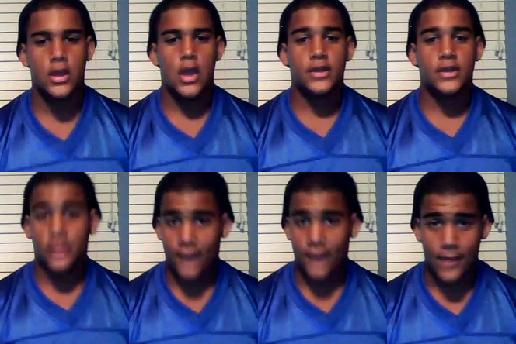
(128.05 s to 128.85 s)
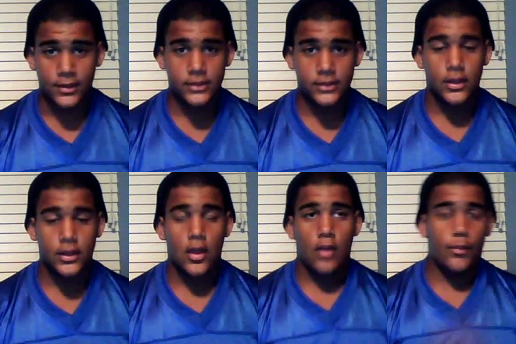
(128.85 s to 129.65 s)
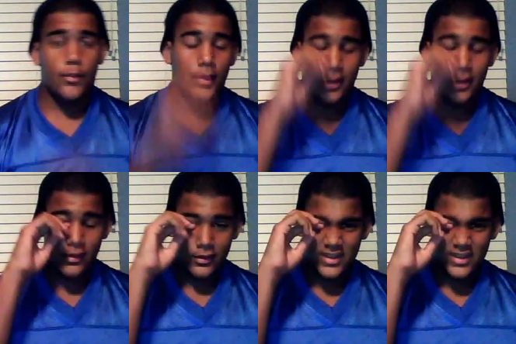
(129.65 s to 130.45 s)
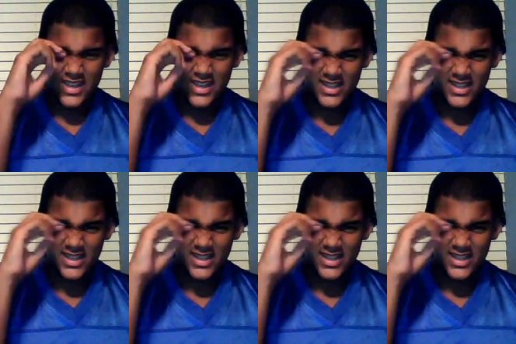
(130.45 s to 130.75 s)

Stuff happens, but it